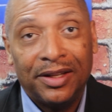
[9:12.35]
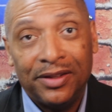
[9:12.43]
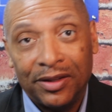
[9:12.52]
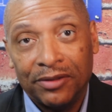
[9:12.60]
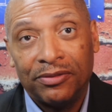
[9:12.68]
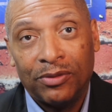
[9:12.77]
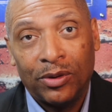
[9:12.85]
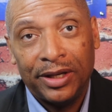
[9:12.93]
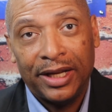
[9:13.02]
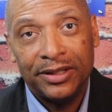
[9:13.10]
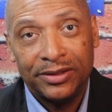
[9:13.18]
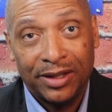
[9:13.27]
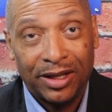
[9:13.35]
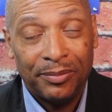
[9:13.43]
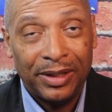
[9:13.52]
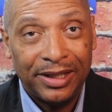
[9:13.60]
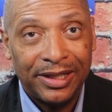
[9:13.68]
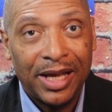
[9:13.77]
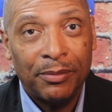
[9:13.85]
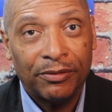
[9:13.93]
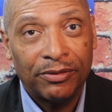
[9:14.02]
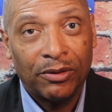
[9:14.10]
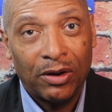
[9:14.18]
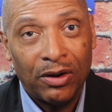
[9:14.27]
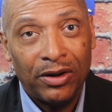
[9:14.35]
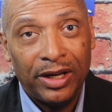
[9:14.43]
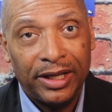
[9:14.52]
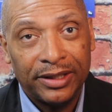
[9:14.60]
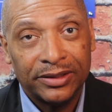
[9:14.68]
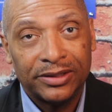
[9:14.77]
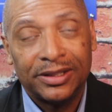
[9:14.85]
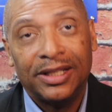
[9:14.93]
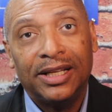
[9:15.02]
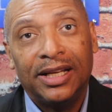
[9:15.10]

The other 4 days are going to be the day before earnings,